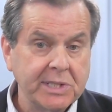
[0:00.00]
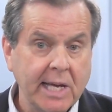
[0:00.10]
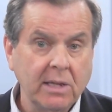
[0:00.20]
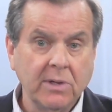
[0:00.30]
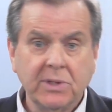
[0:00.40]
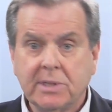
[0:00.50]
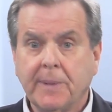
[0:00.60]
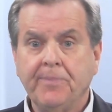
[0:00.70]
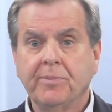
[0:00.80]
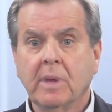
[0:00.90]

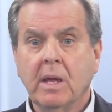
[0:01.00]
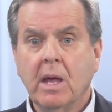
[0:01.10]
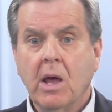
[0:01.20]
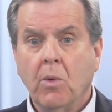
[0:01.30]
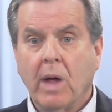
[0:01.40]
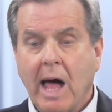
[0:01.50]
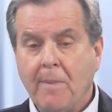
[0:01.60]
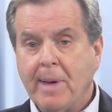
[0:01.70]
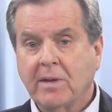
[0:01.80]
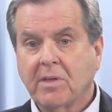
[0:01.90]
settlers? Well,
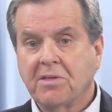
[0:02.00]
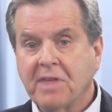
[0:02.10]
how about the